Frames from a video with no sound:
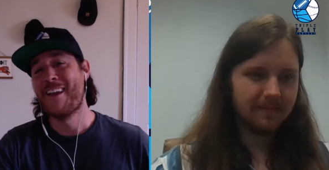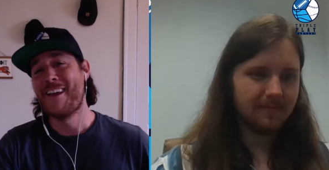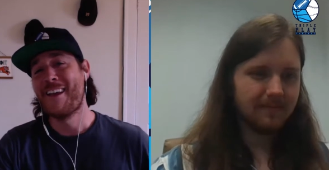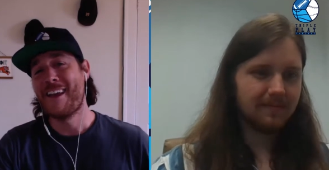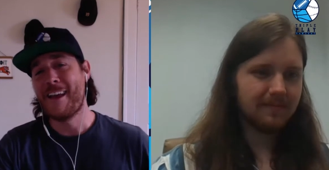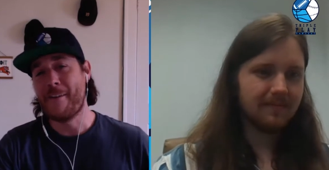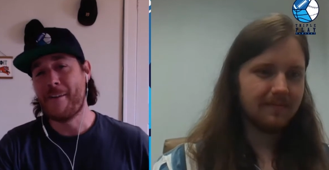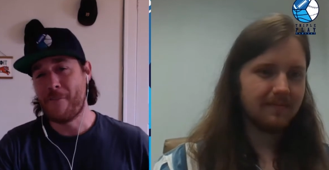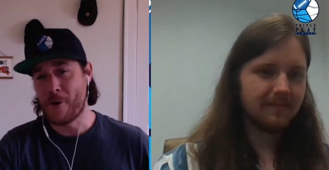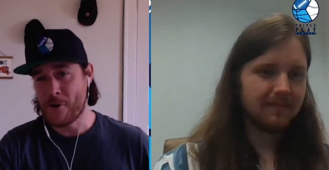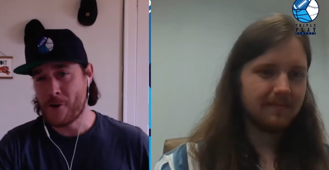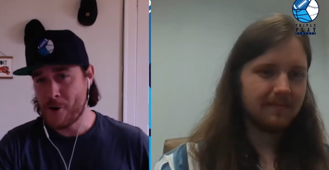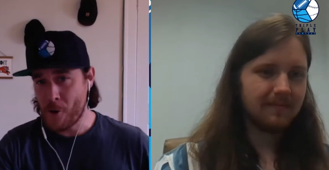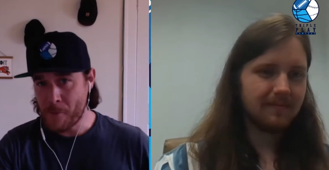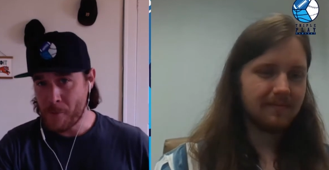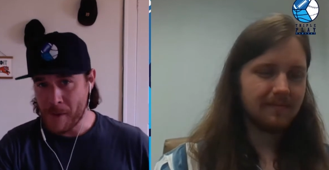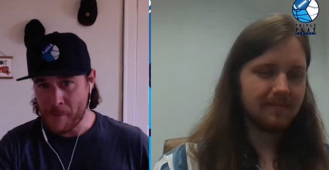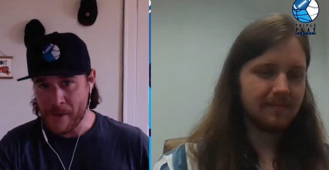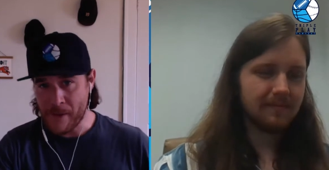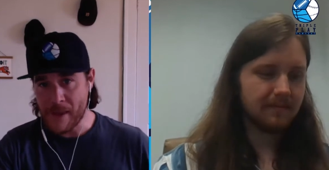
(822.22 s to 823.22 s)
Speaker 1: if you're in OBP
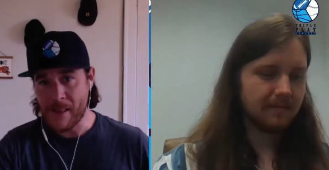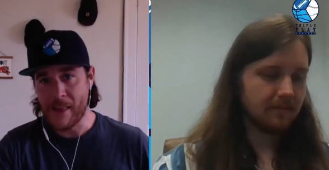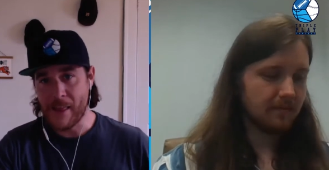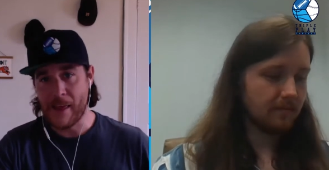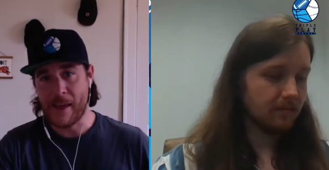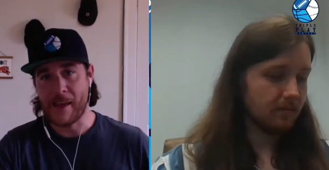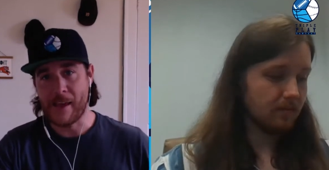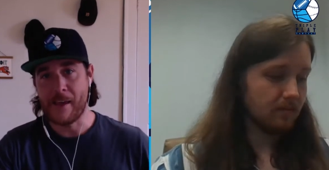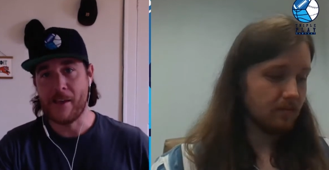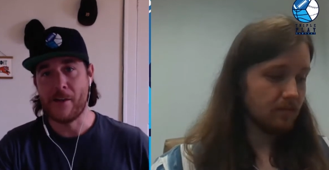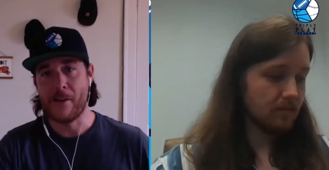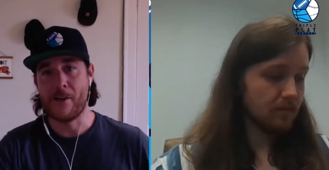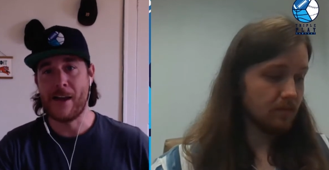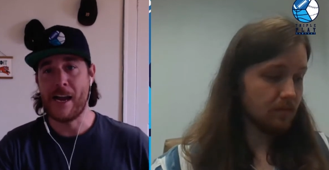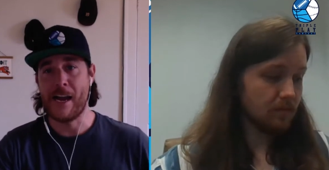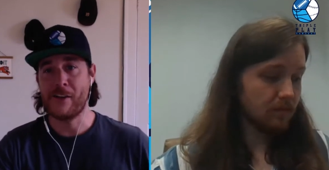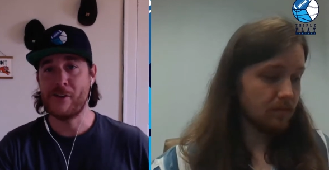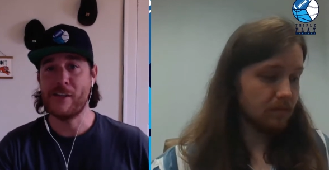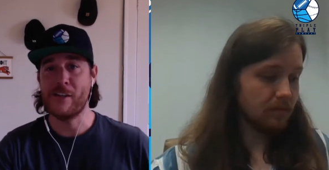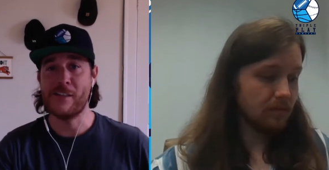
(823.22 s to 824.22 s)
league, you're
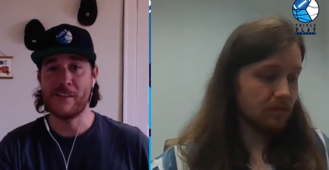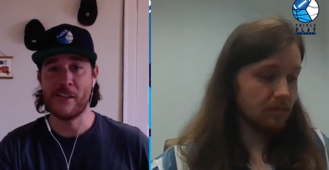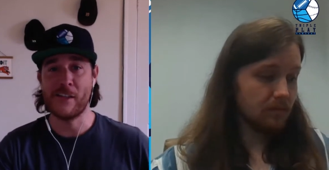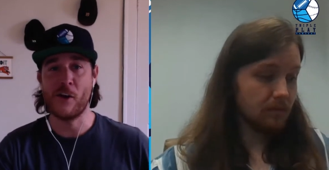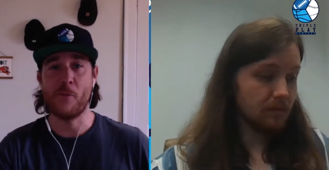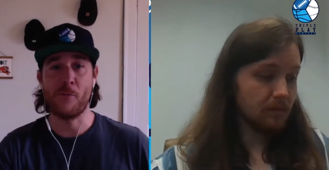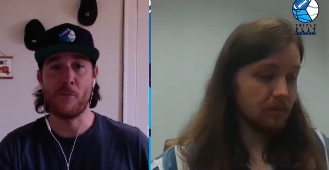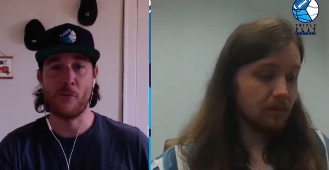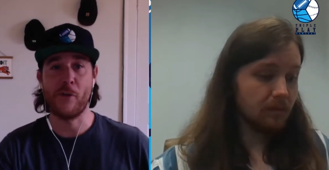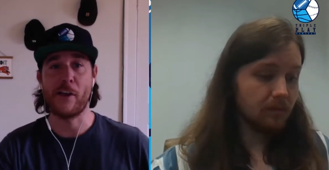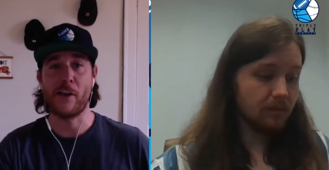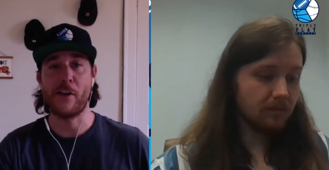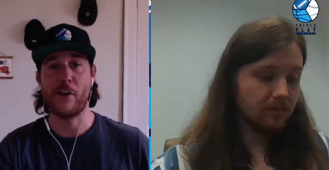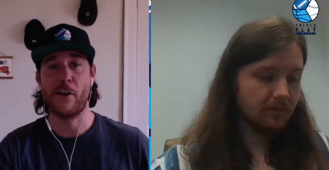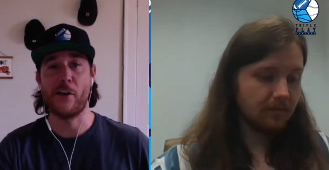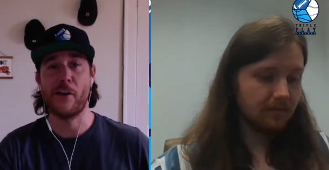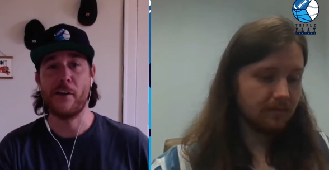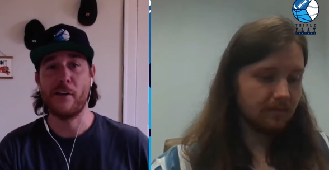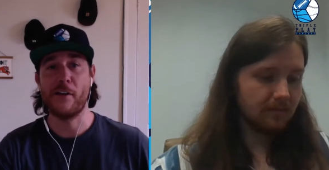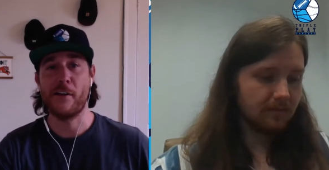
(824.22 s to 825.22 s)
actually still pretty
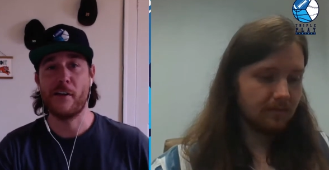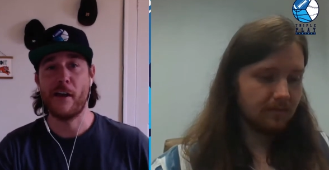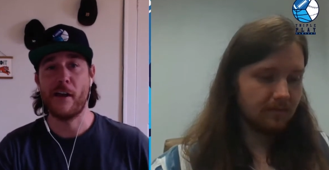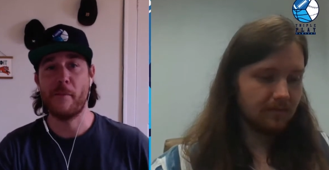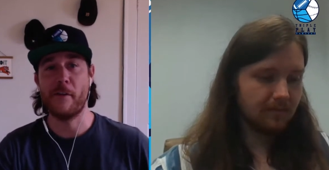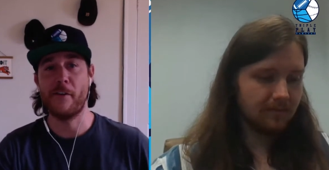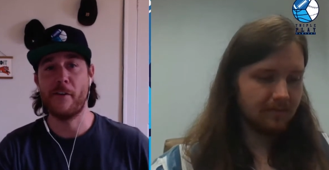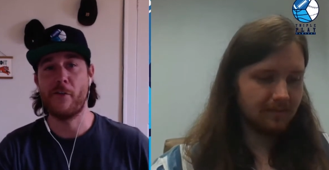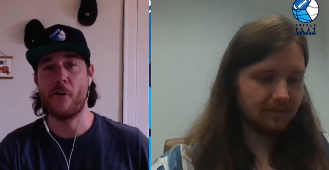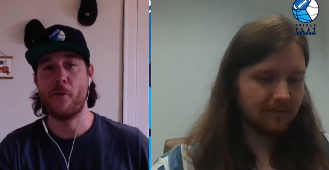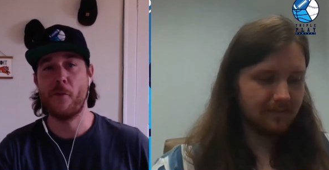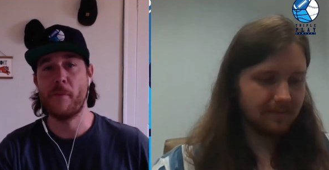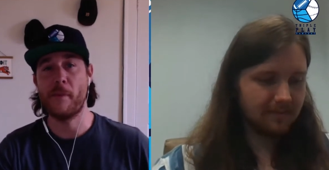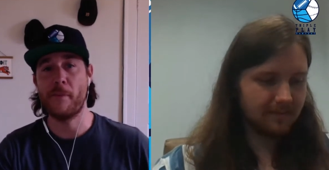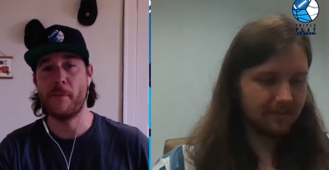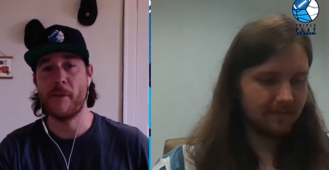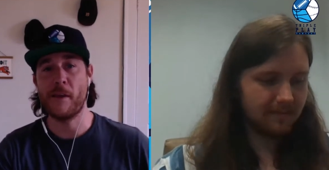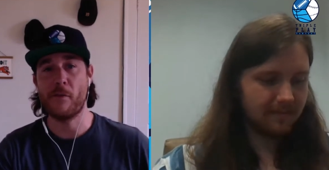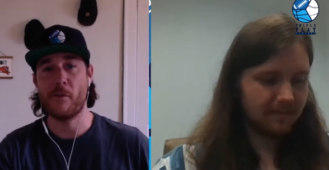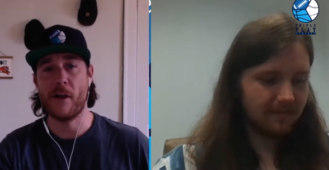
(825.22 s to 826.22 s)
good. I mean, his
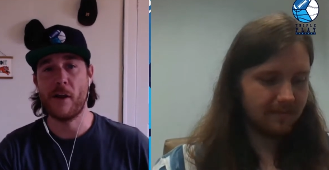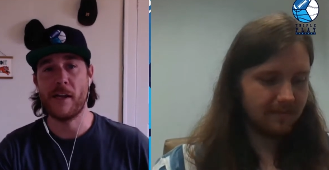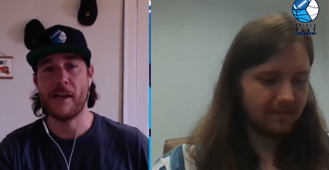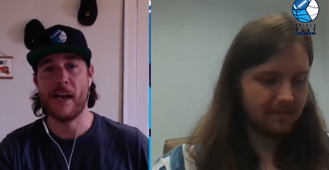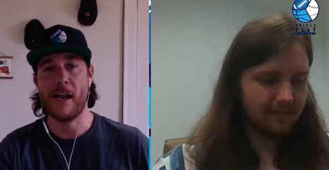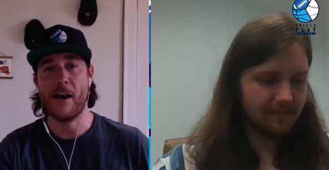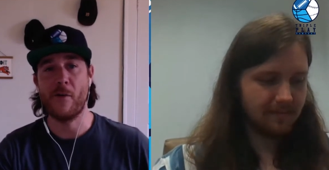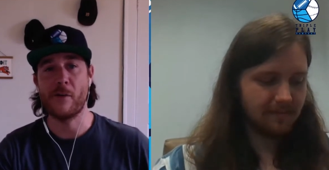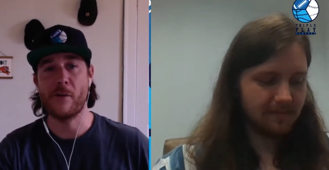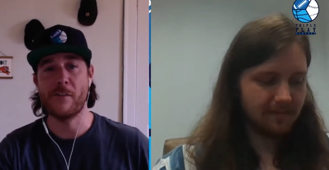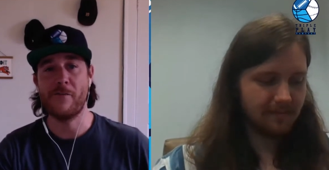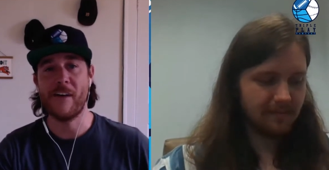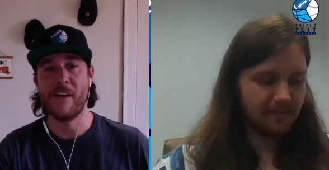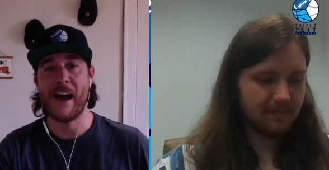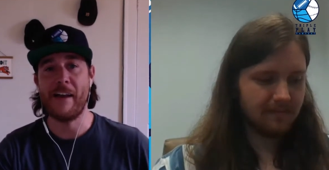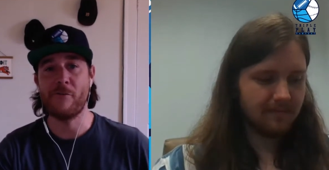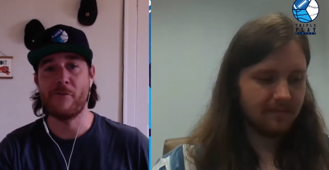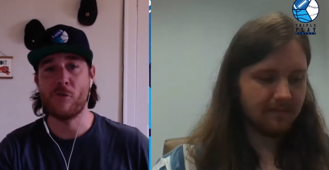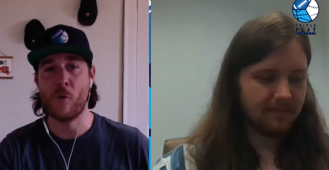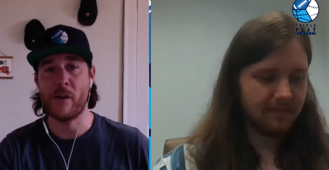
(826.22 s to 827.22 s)
OBP right now is
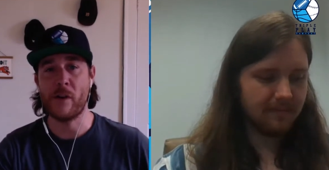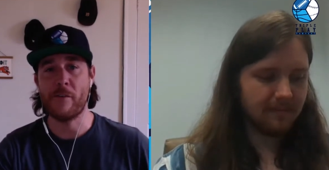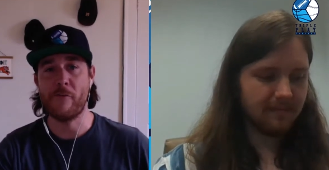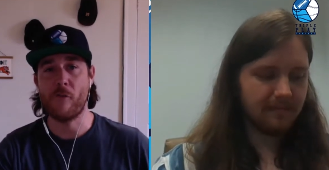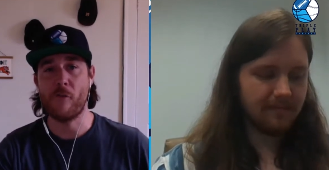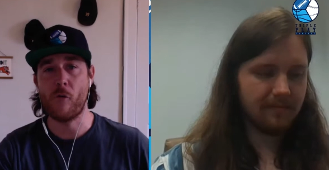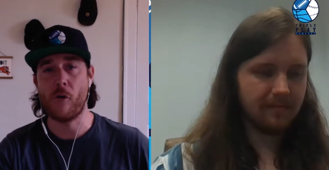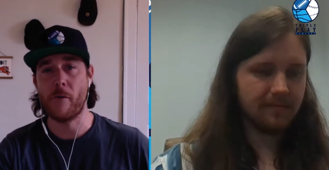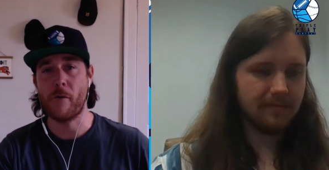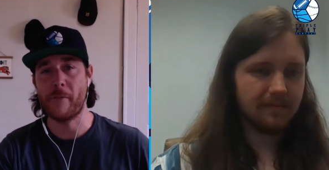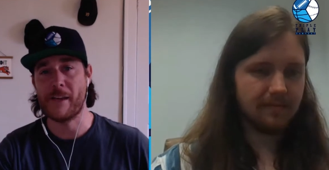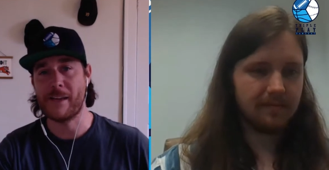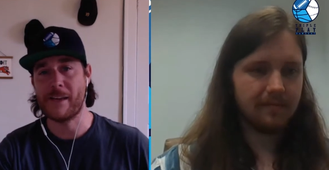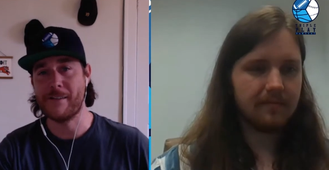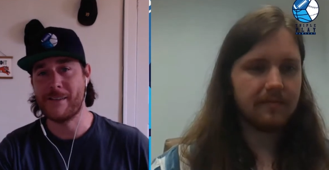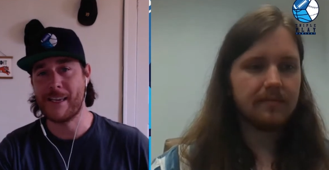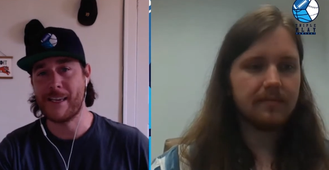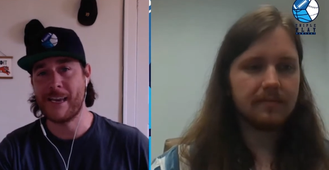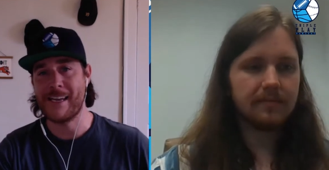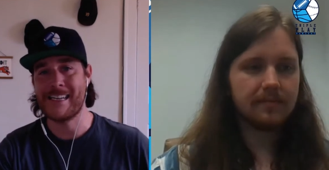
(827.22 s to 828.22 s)
524 because
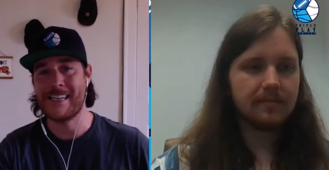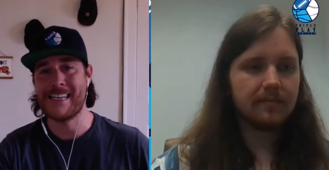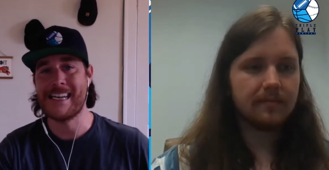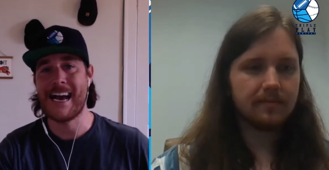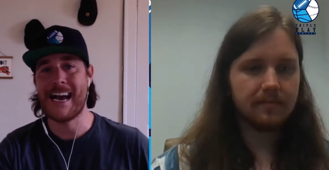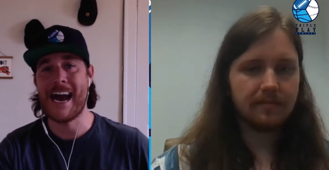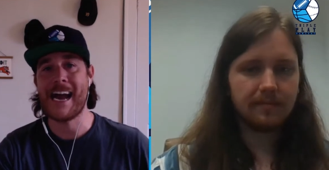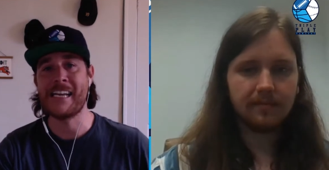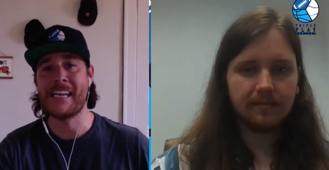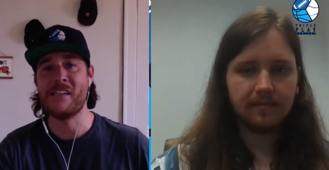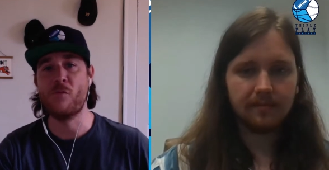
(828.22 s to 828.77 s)
he had nine